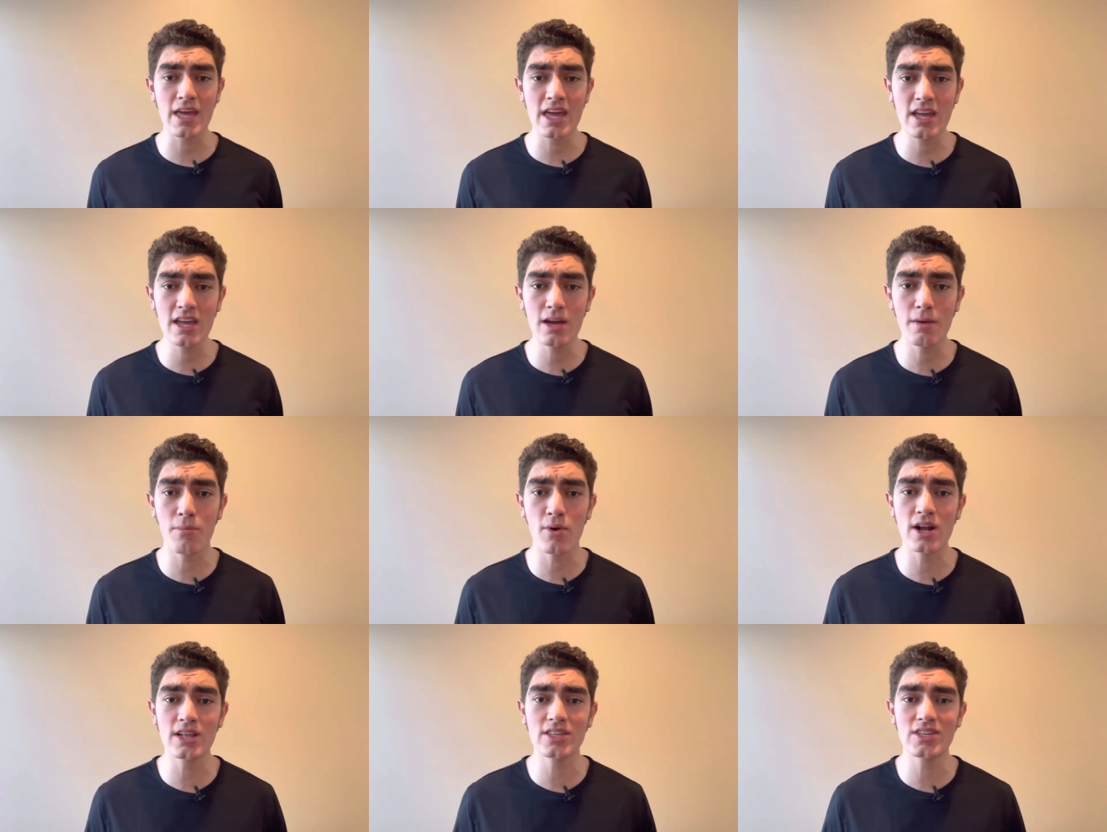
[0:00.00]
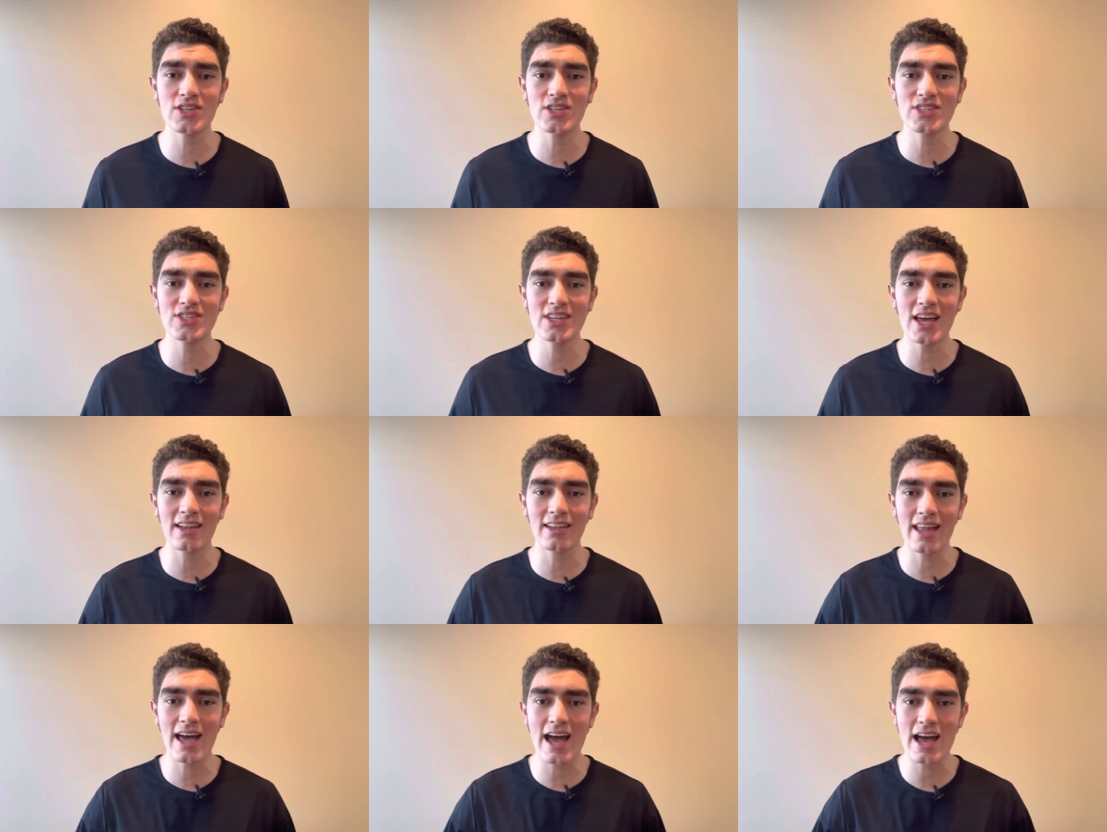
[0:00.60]
Ingebrigtsen
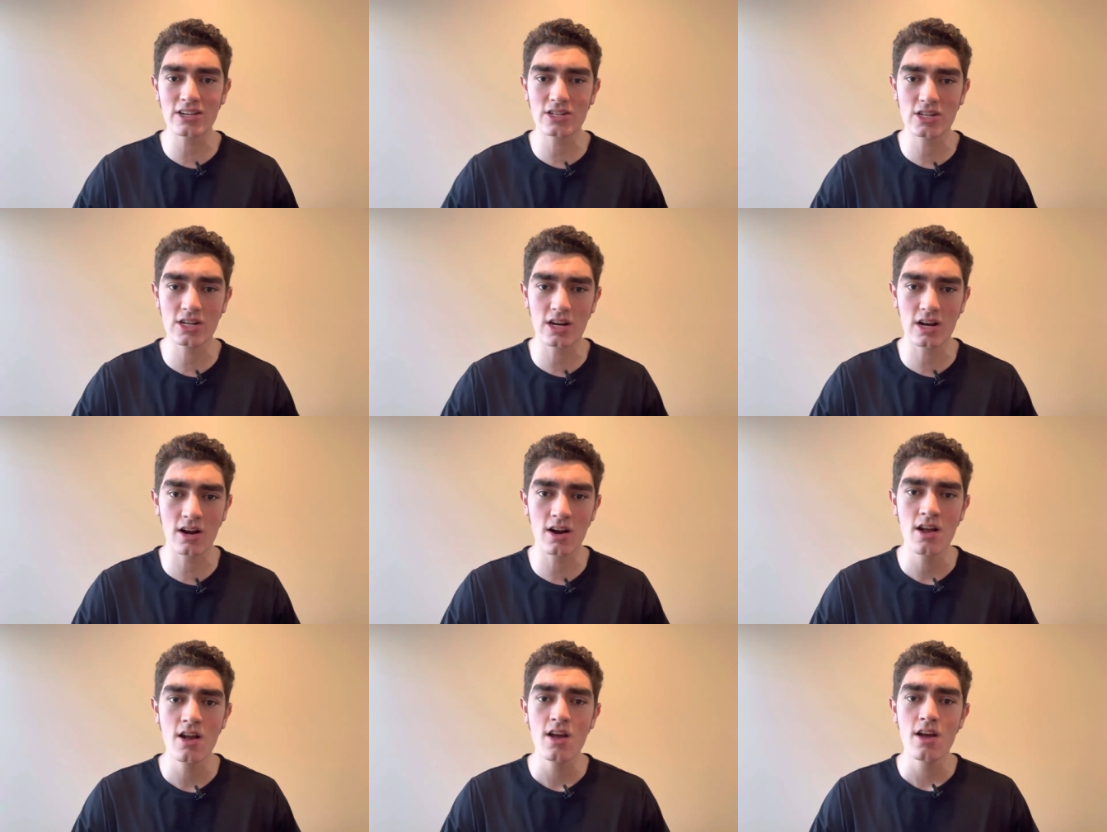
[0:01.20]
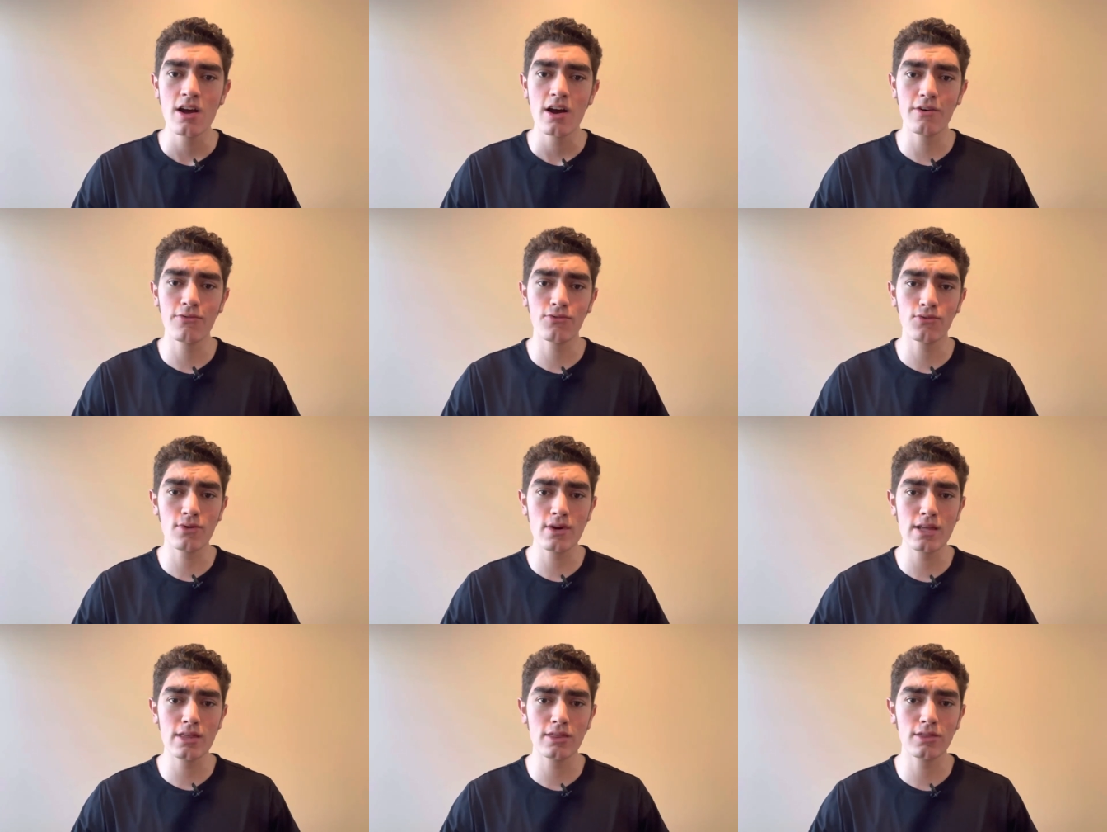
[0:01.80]
set last year of
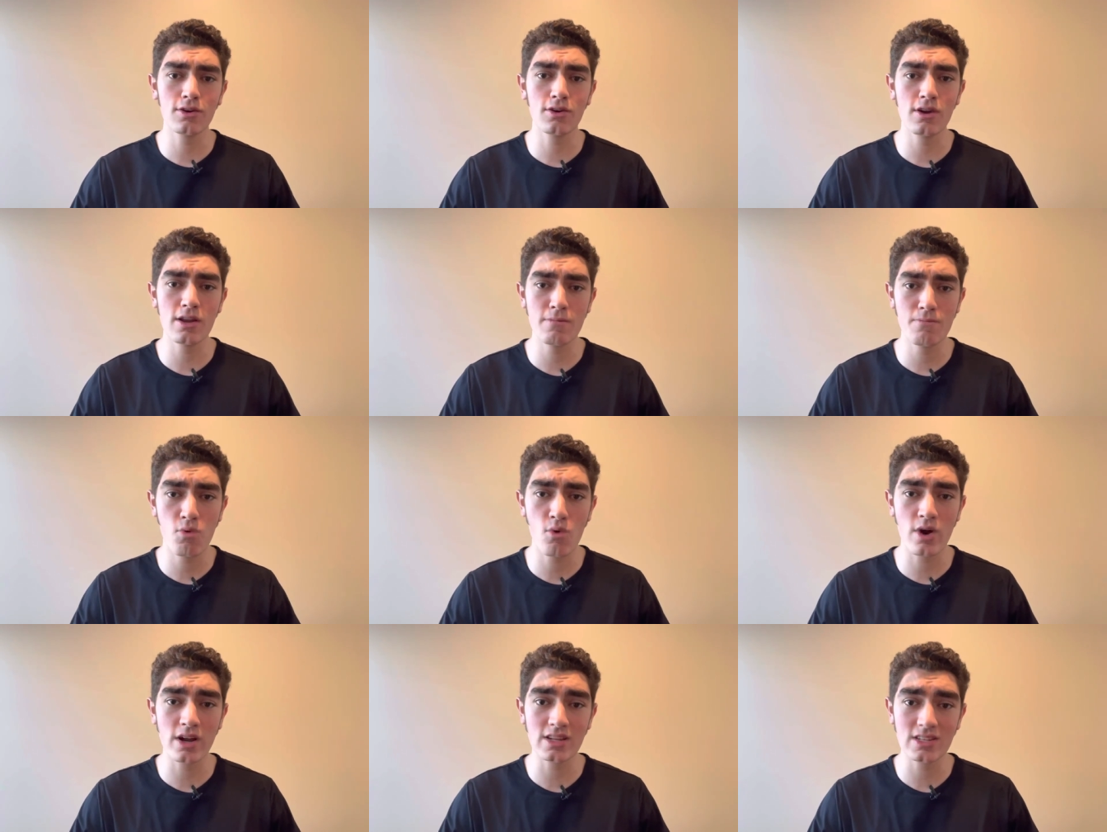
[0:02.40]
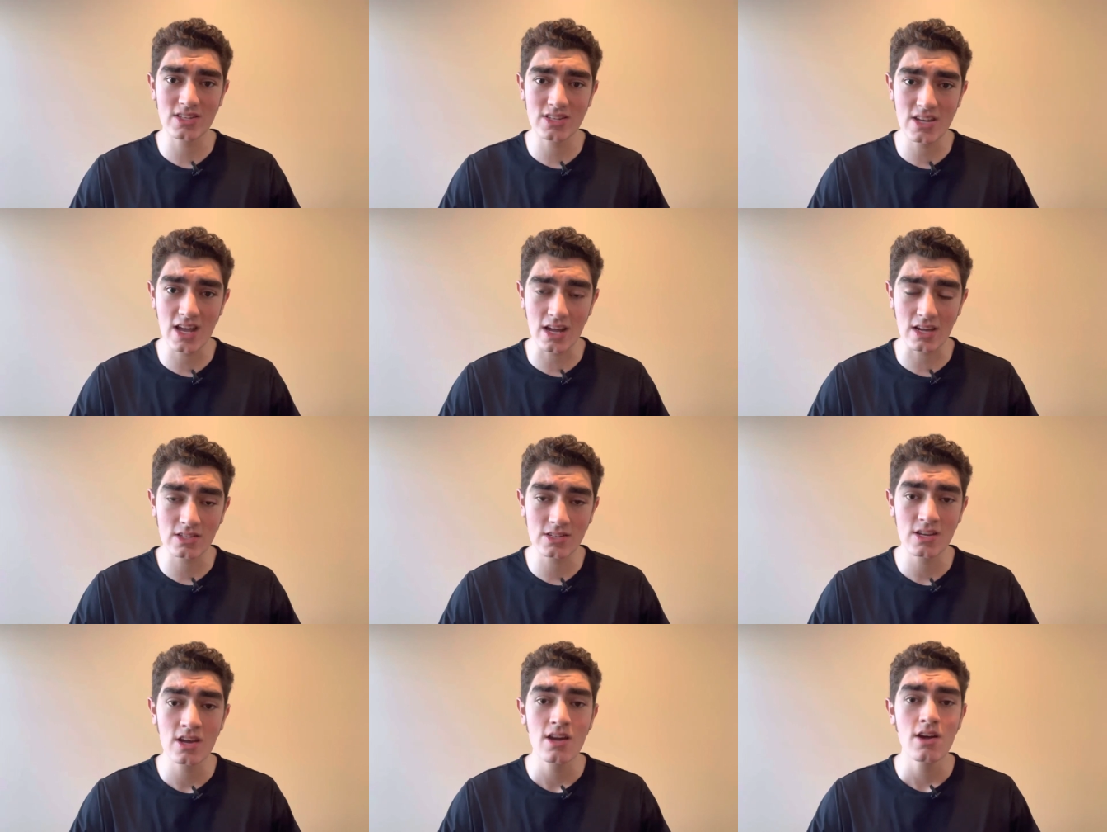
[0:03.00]

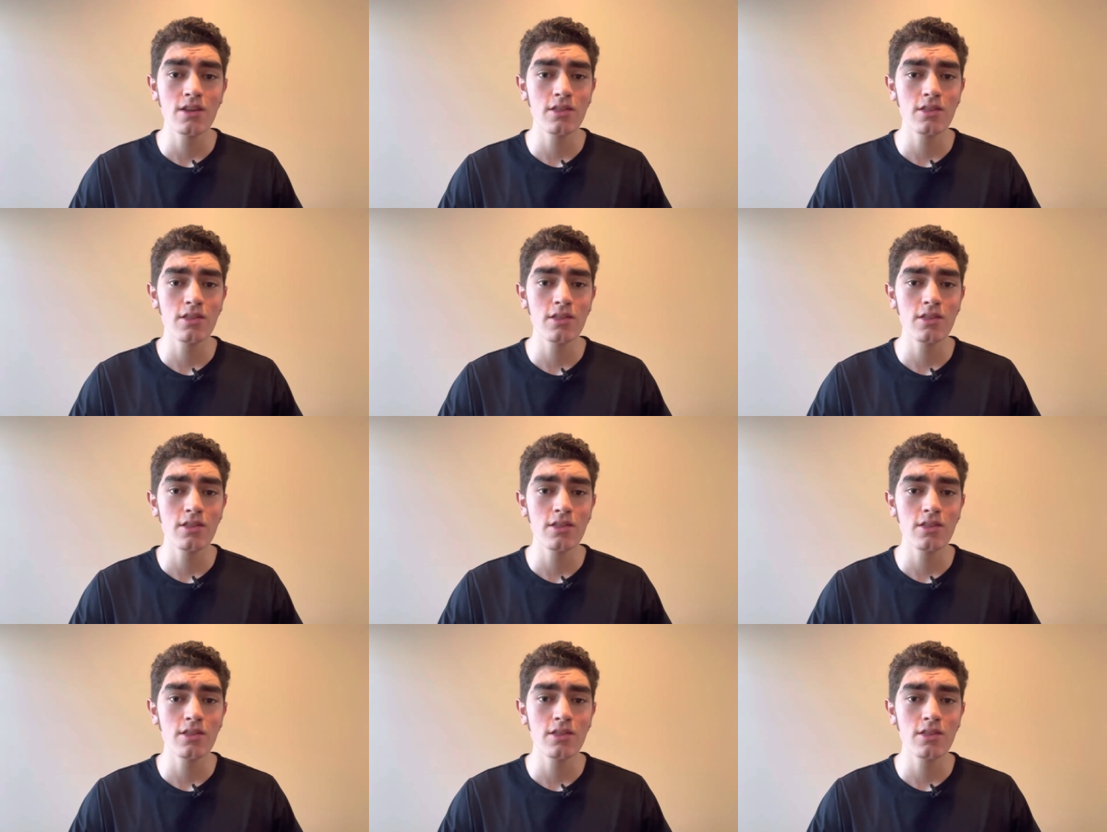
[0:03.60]
330.6.